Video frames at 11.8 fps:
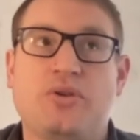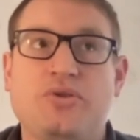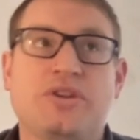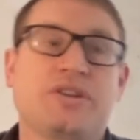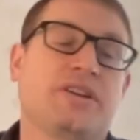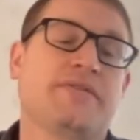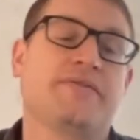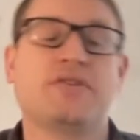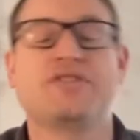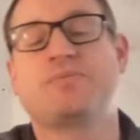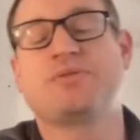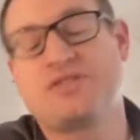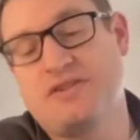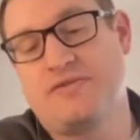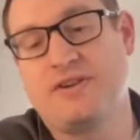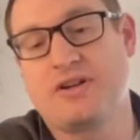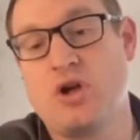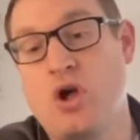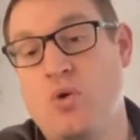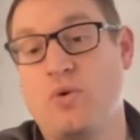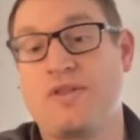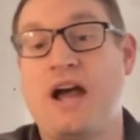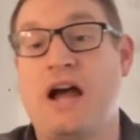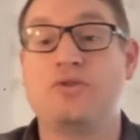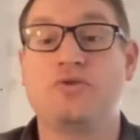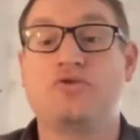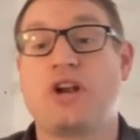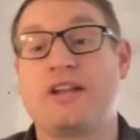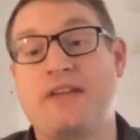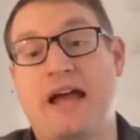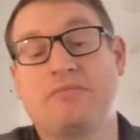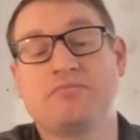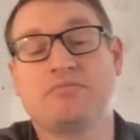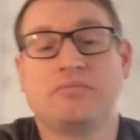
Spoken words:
you can get very specific with how you train that.